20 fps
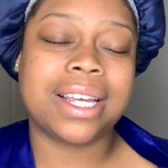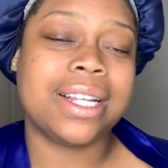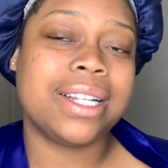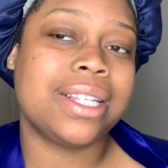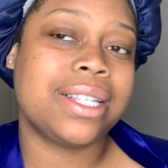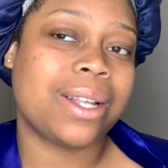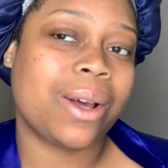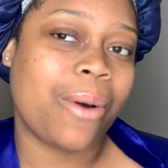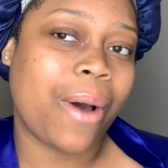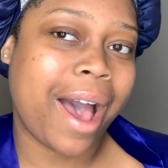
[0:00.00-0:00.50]
and
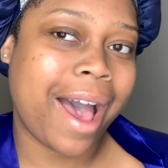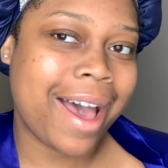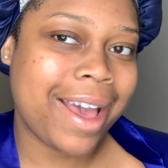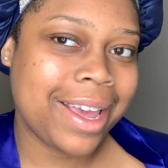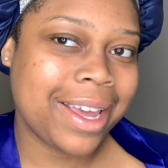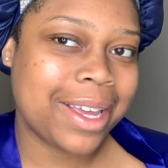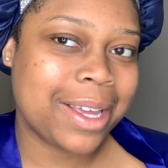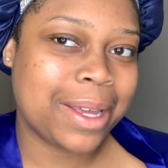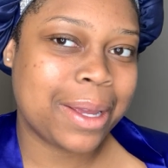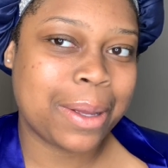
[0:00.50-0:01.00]
so I
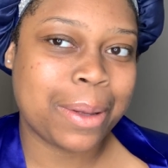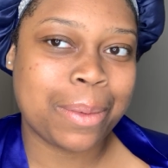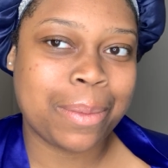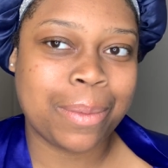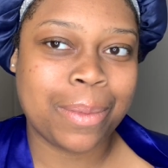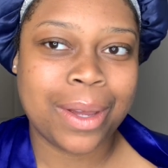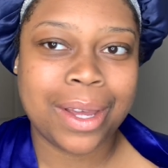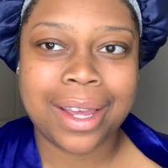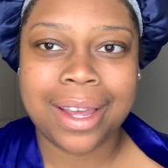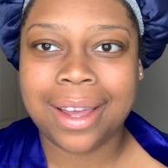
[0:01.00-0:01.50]
am,
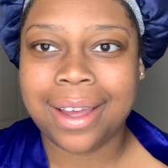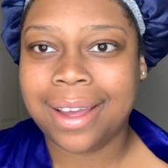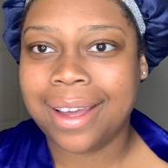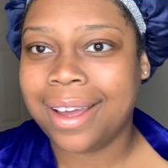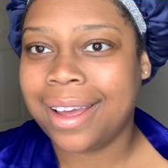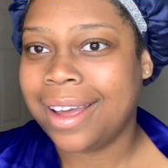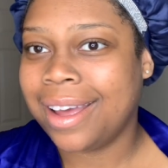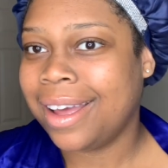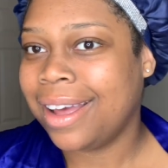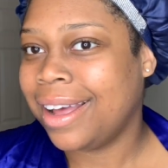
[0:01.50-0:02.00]

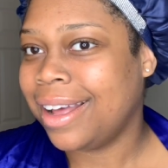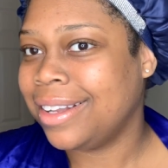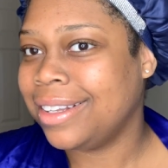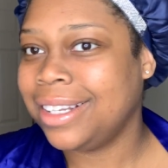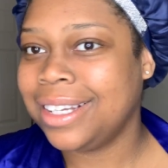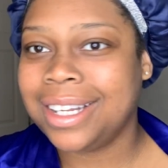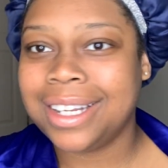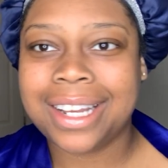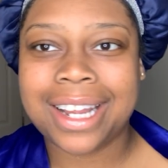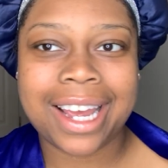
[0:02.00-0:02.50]

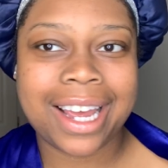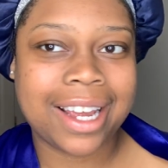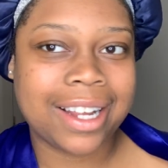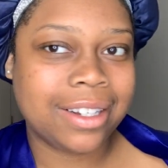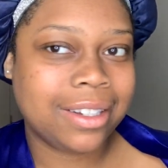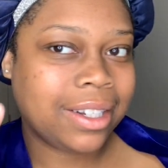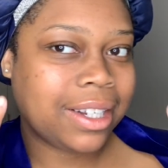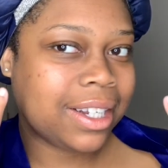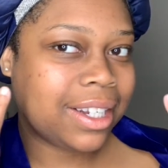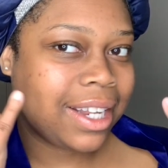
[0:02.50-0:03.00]
look at
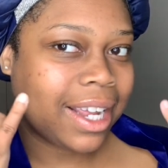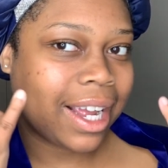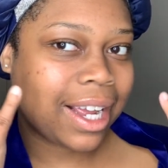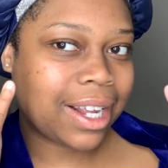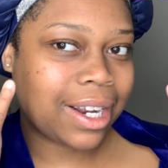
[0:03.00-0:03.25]
that